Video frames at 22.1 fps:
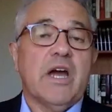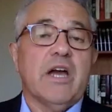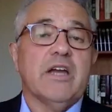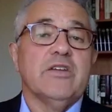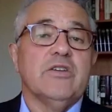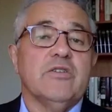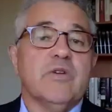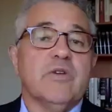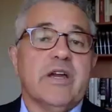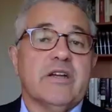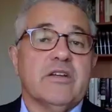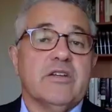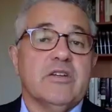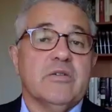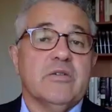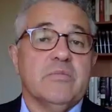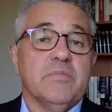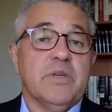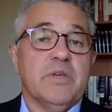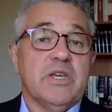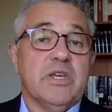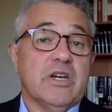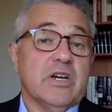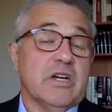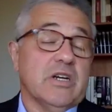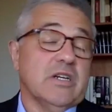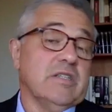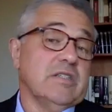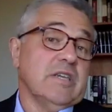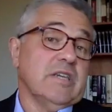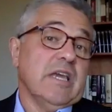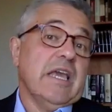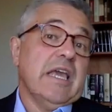director,
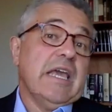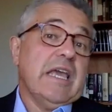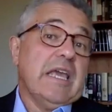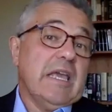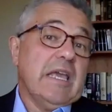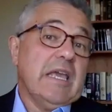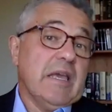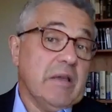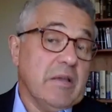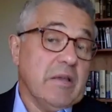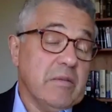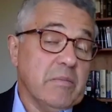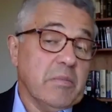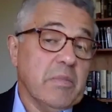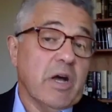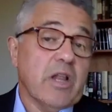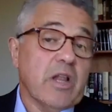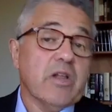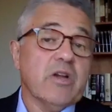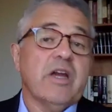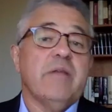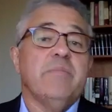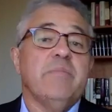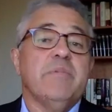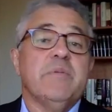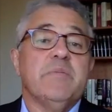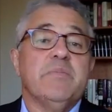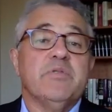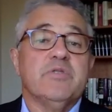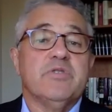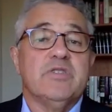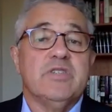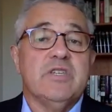because Mueller had been
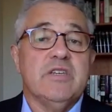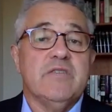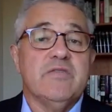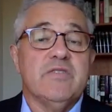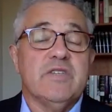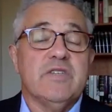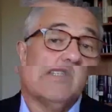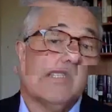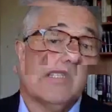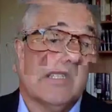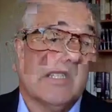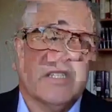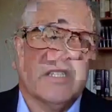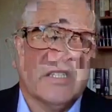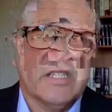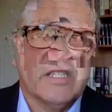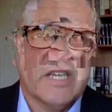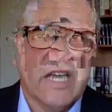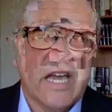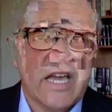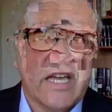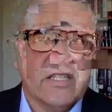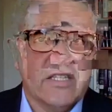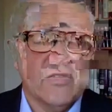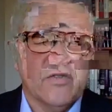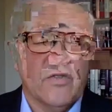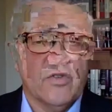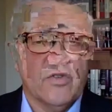perceived as a success for